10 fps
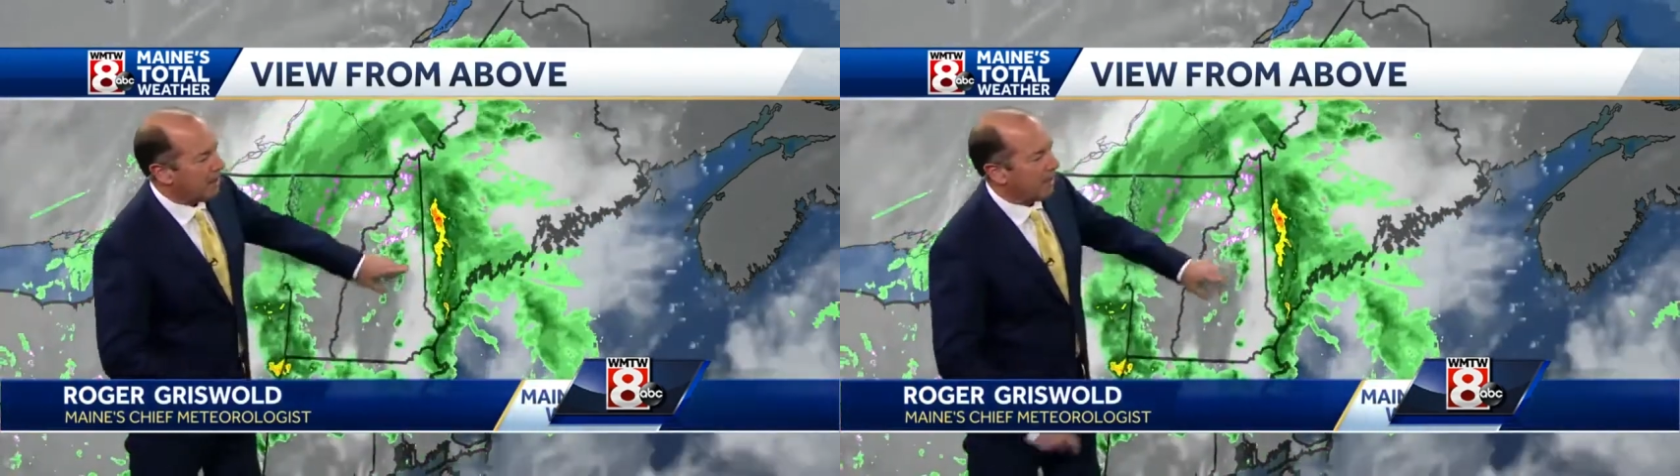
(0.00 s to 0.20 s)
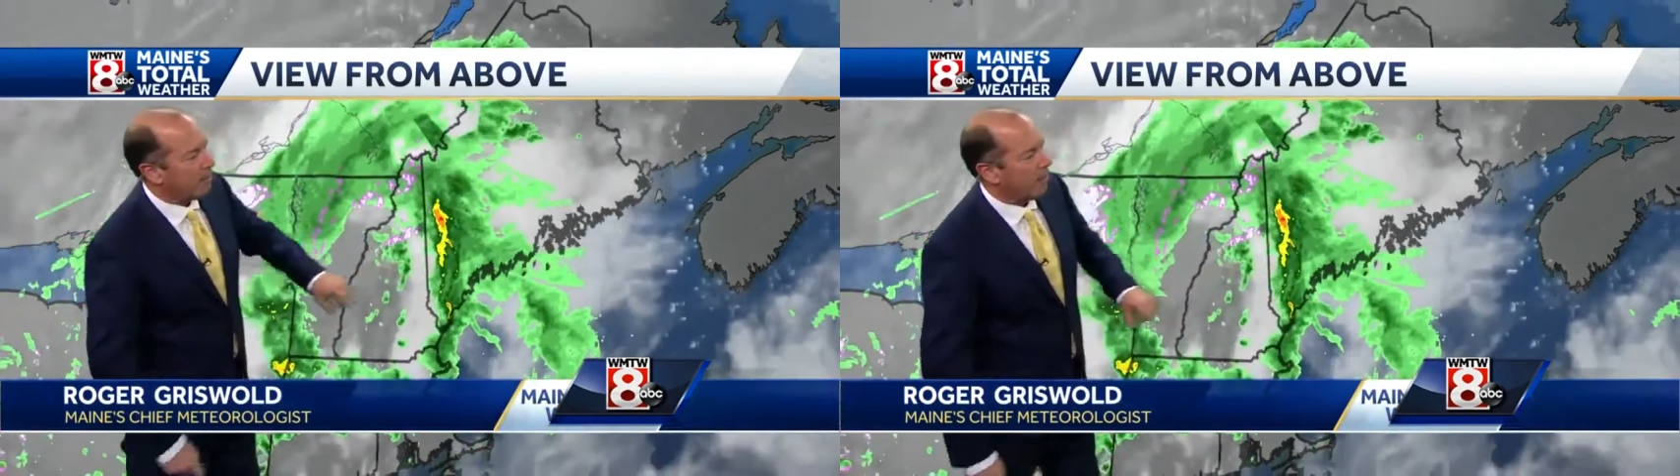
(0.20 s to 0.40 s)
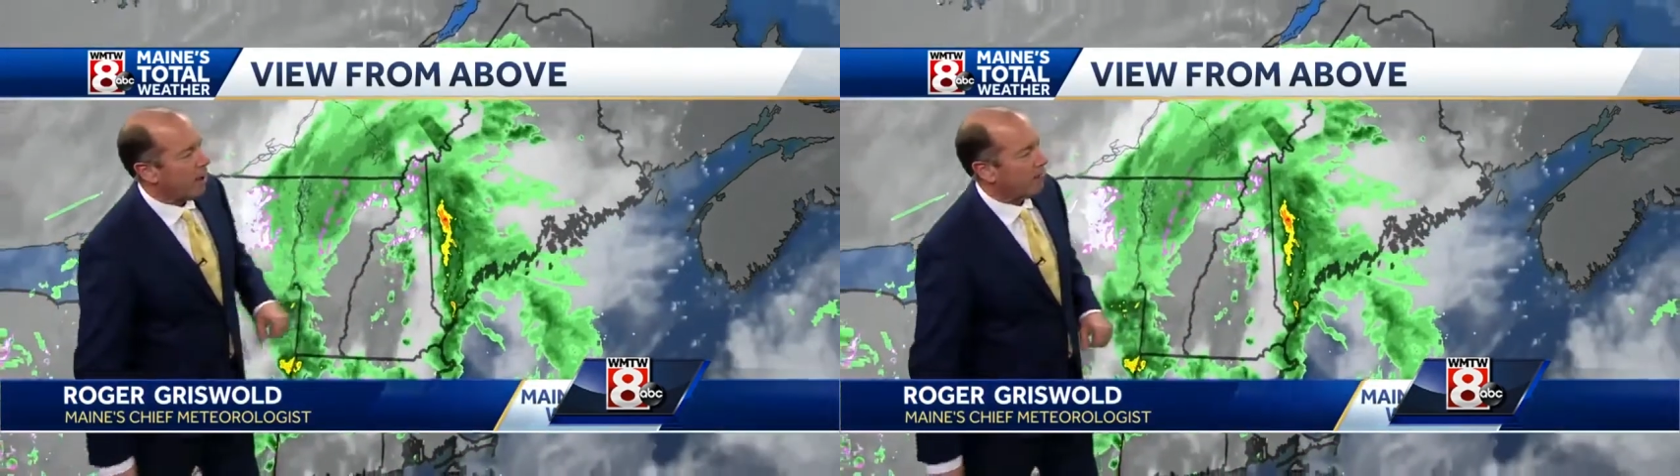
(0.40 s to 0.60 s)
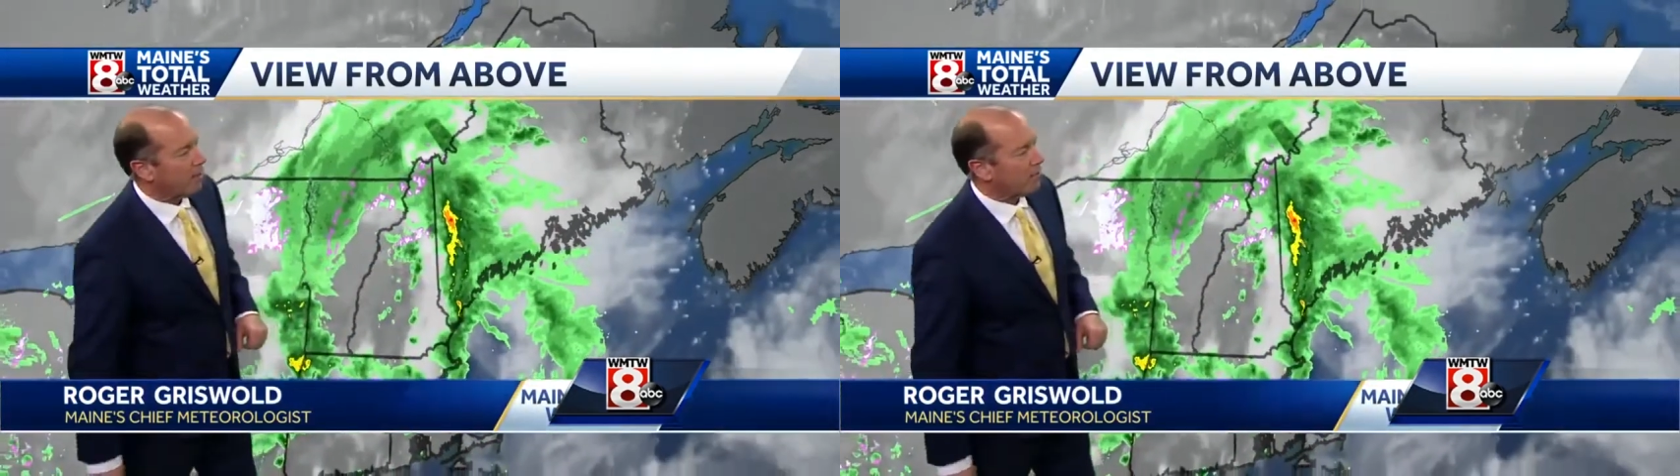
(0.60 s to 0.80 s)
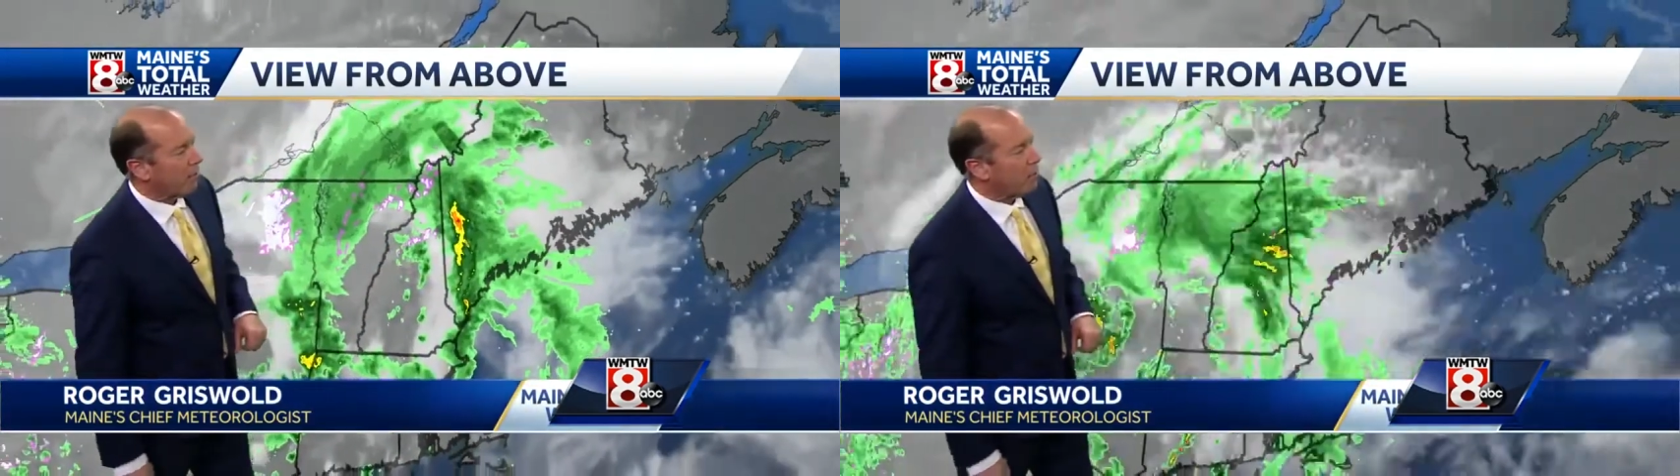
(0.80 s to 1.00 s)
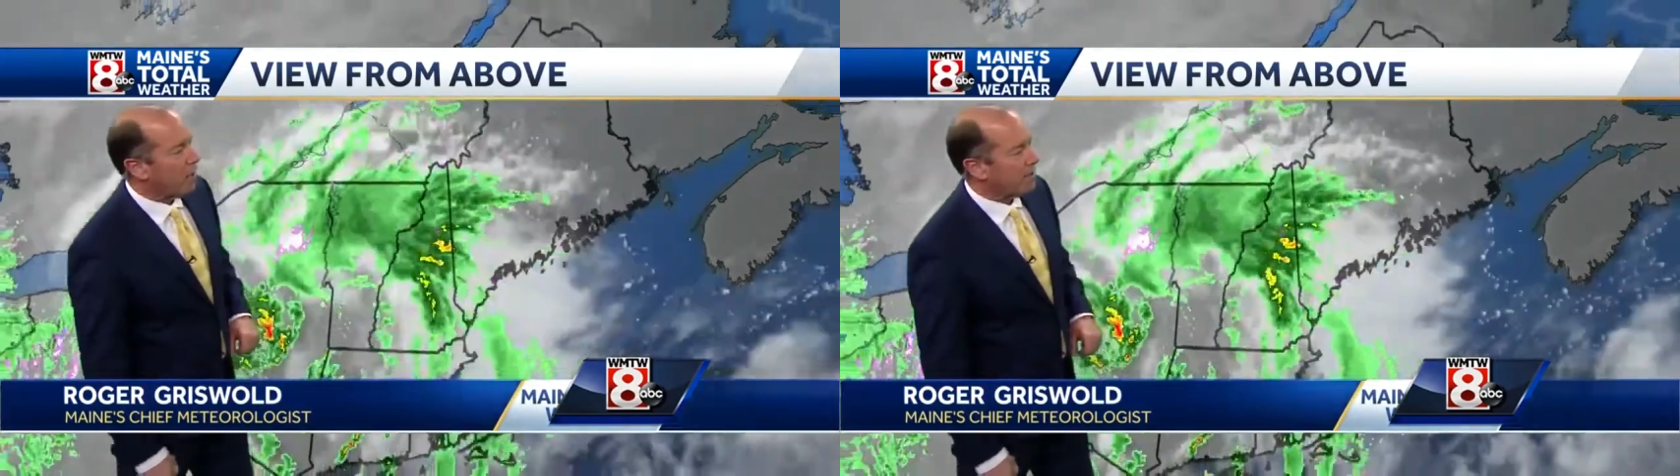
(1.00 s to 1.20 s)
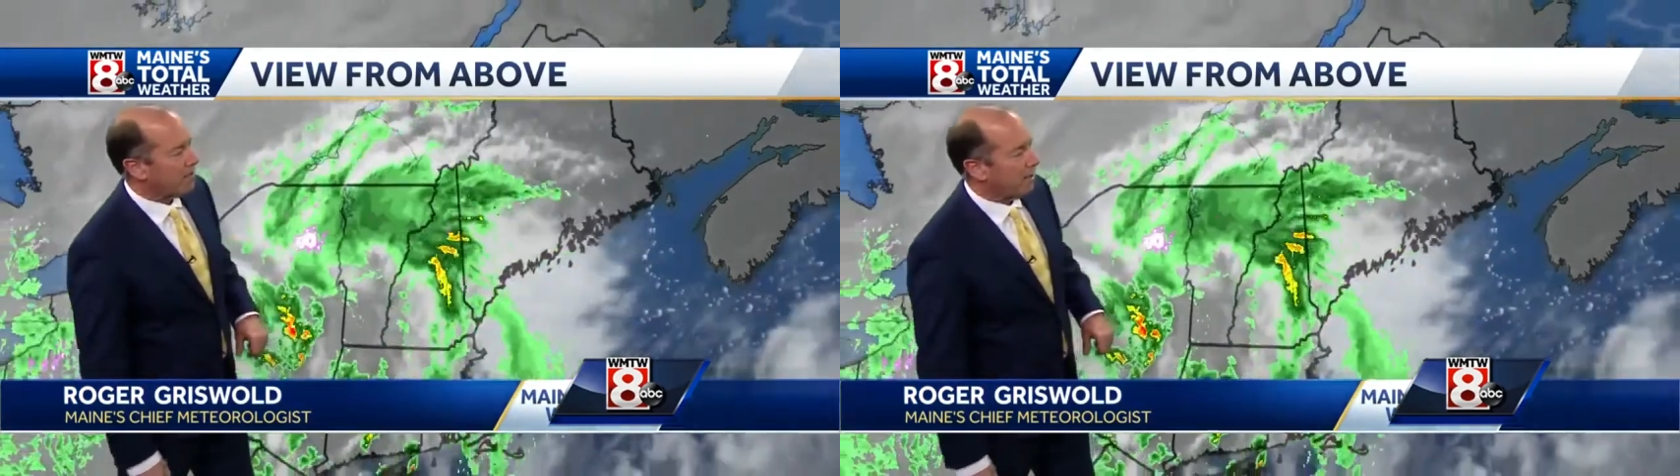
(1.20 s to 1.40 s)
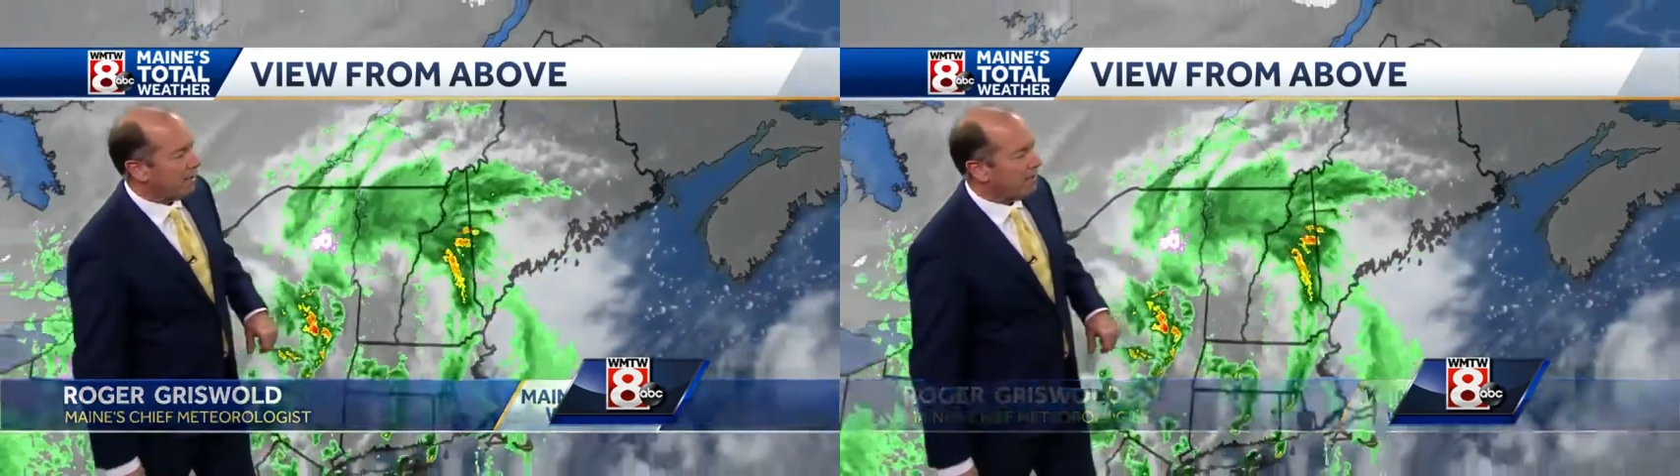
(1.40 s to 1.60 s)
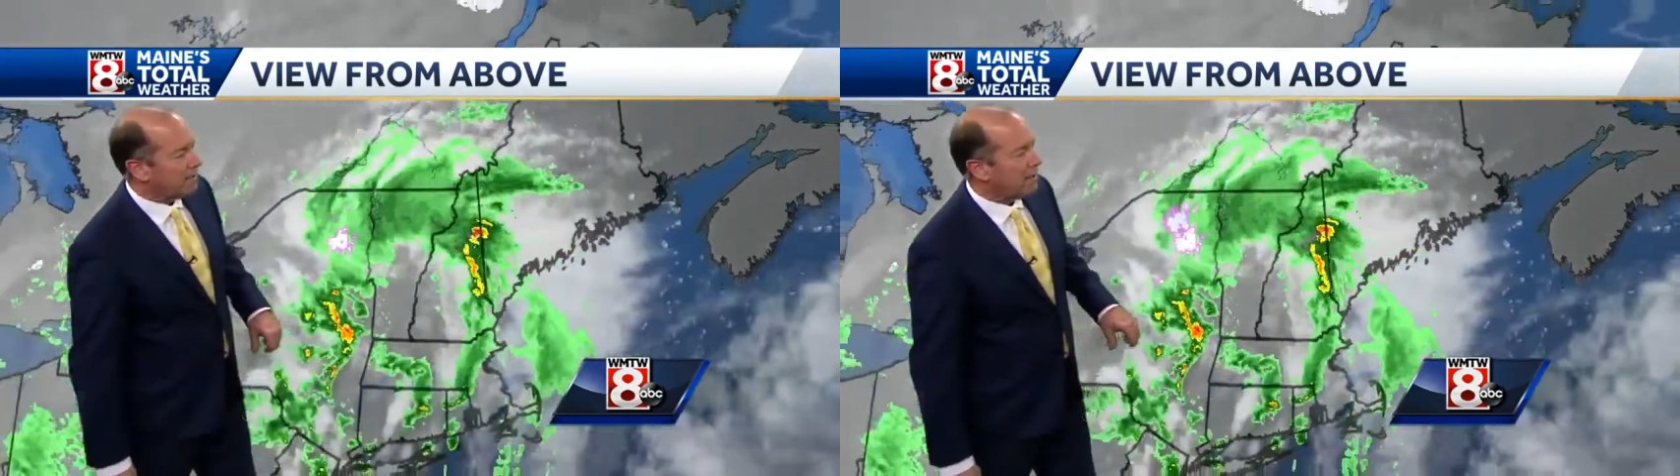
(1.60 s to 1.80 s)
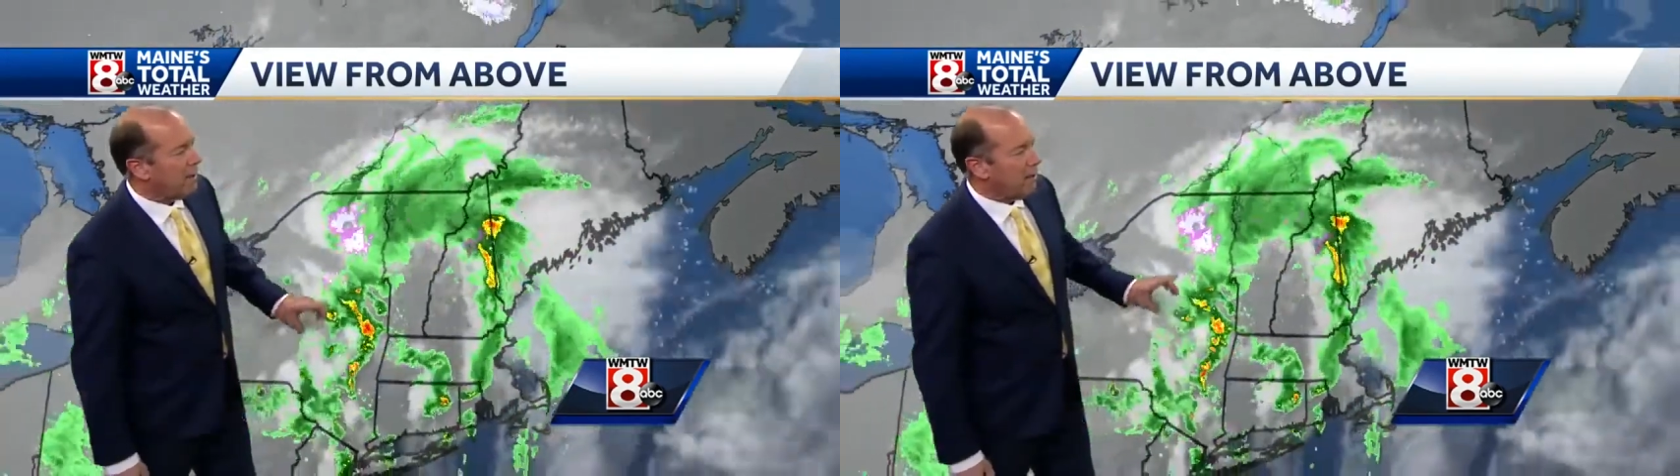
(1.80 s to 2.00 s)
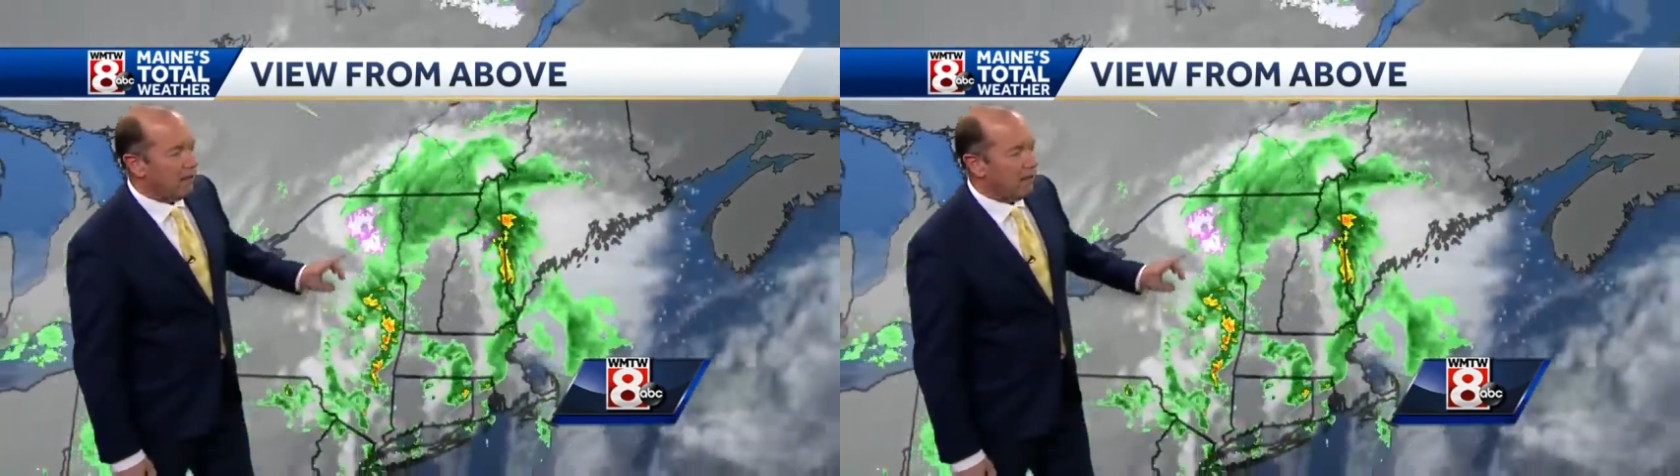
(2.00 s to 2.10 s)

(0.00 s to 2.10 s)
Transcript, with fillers: making progress from west to east.